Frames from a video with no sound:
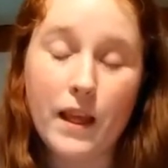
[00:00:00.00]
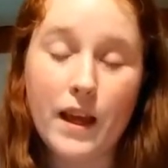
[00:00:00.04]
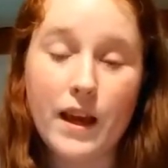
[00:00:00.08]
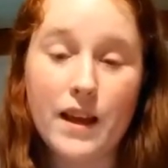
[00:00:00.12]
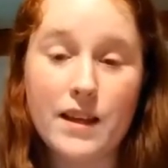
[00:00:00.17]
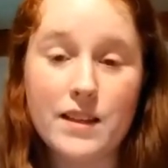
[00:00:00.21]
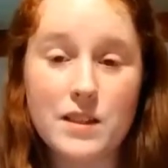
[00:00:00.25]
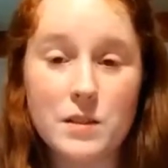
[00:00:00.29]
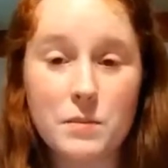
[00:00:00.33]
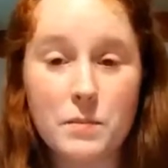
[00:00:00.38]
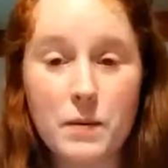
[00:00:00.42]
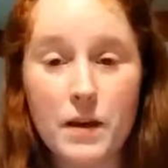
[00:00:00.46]

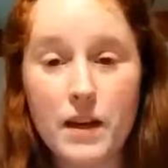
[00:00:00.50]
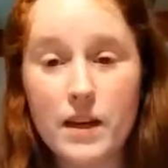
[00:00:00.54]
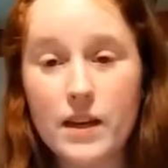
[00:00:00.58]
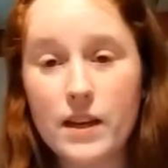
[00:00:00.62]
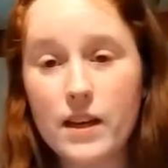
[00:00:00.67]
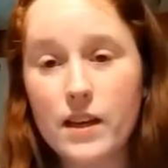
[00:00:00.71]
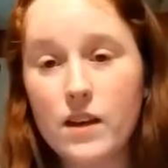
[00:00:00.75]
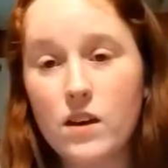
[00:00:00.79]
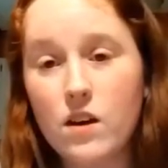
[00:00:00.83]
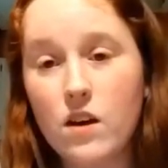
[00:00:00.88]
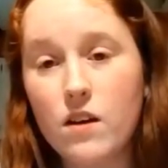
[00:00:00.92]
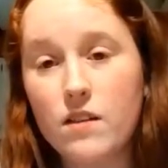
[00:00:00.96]
And
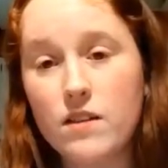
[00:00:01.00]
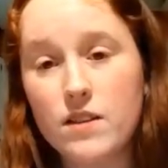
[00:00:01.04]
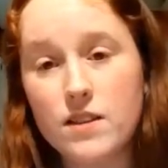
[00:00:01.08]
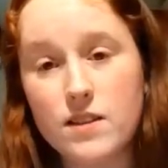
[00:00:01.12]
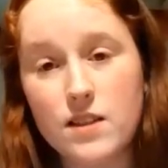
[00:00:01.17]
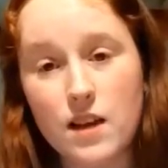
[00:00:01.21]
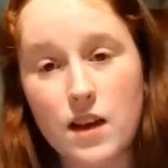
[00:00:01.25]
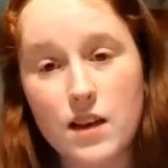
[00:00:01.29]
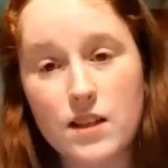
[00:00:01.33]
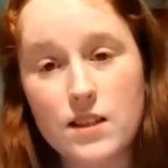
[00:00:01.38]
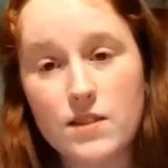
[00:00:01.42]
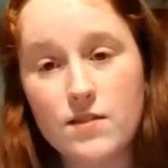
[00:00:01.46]
depending on the
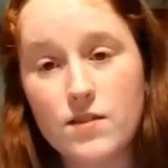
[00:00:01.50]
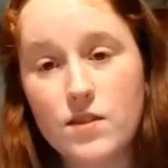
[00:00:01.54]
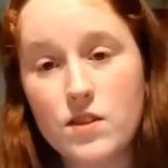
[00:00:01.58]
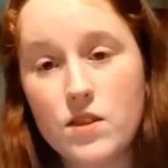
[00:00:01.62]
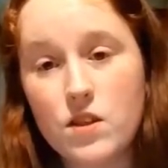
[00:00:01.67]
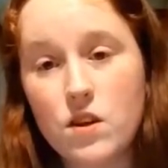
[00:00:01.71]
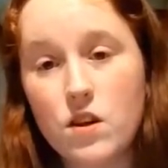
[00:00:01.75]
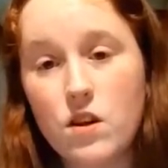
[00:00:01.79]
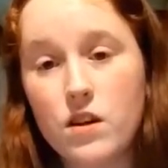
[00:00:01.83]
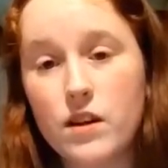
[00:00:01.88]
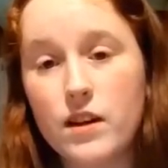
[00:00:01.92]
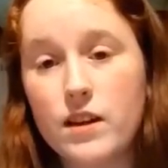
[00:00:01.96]
size of the
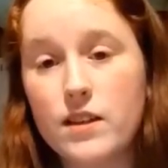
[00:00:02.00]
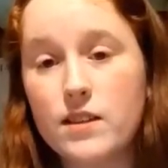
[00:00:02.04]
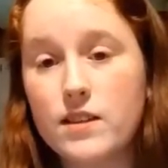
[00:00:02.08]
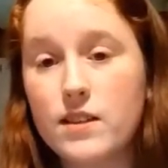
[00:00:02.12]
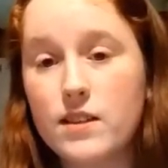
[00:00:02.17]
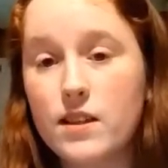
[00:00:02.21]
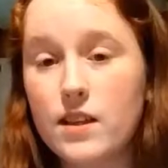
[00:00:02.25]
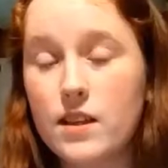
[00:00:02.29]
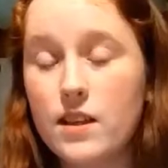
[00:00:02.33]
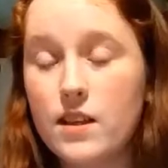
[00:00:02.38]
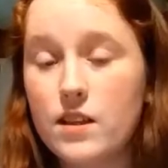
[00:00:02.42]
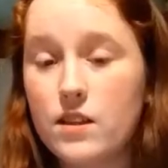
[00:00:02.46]
dog is
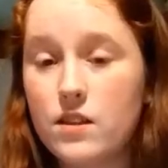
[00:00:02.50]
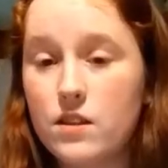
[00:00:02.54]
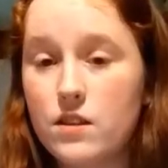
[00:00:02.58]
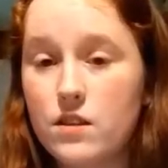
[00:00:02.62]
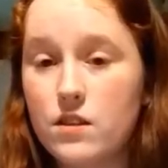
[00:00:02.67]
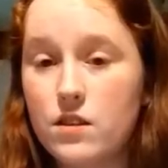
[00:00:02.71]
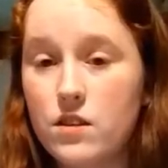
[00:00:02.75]
going to